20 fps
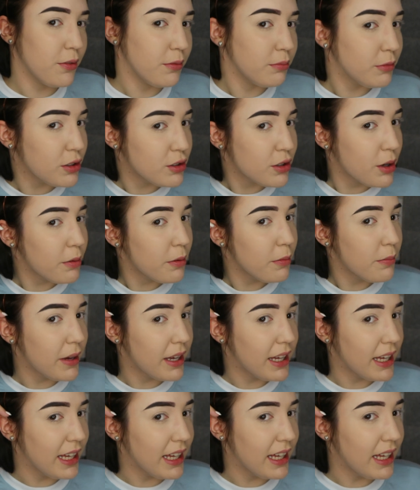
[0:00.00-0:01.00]
from the top of
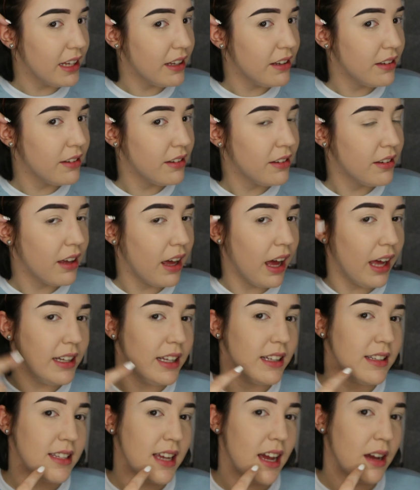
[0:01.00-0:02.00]
my ear and
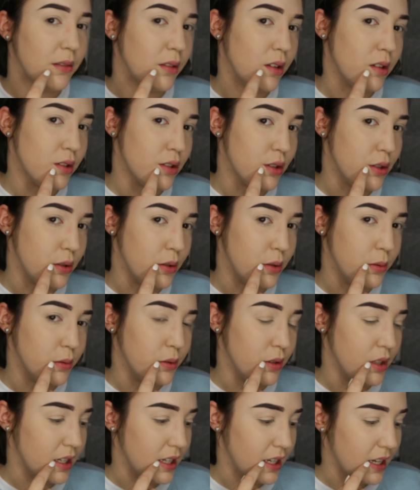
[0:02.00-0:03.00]
then down to
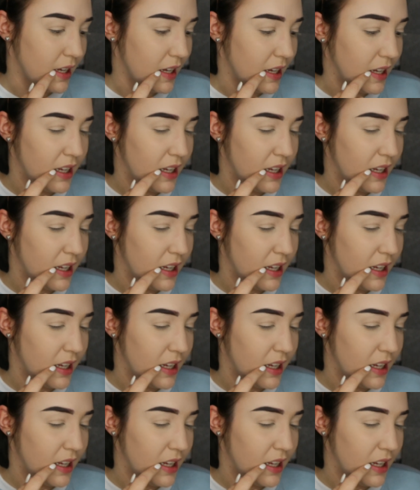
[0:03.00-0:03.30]
the